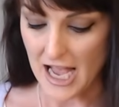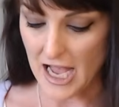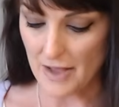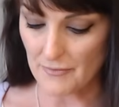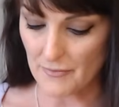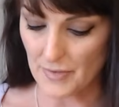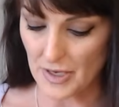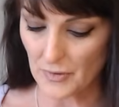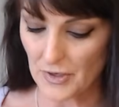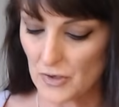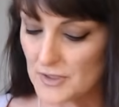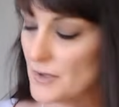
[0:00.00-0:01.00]
um, but
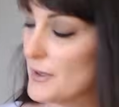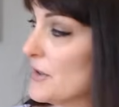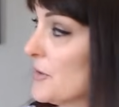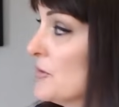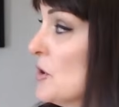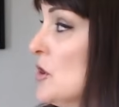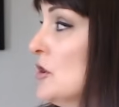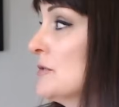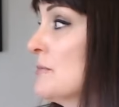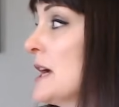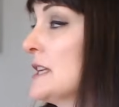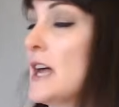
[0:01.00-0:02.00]
we're also
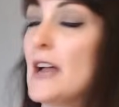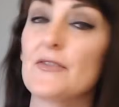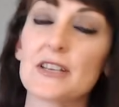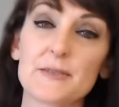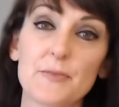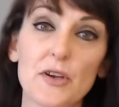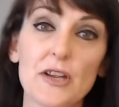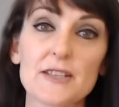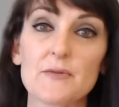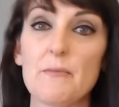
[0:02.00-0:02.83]
enthralled by life experience.